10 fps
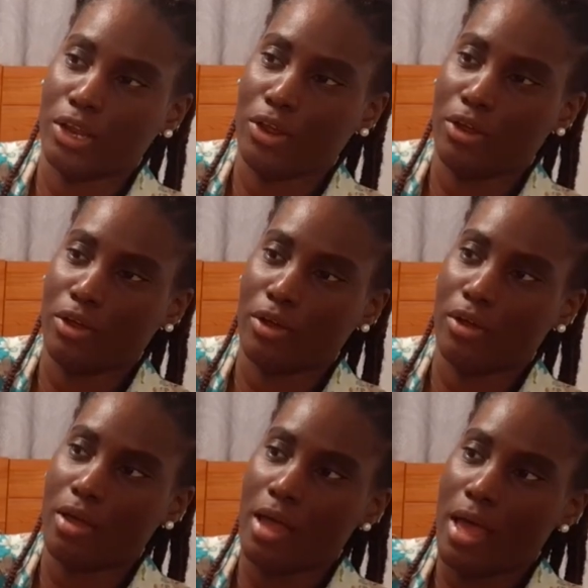
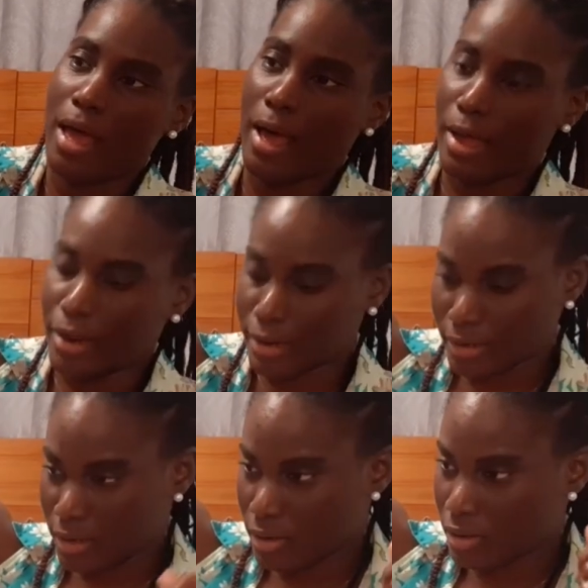here,
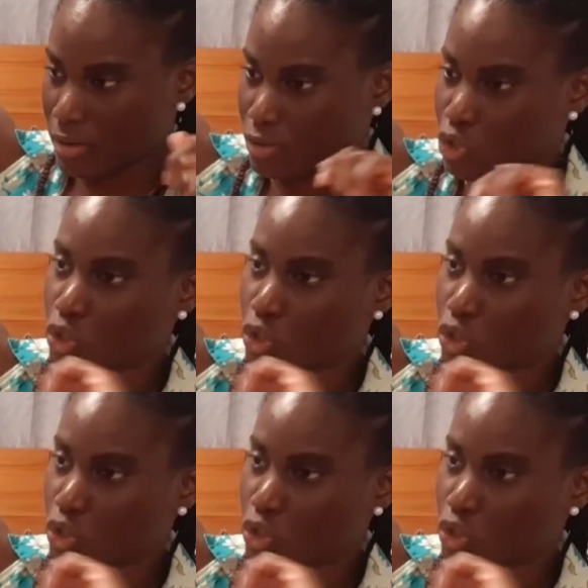and you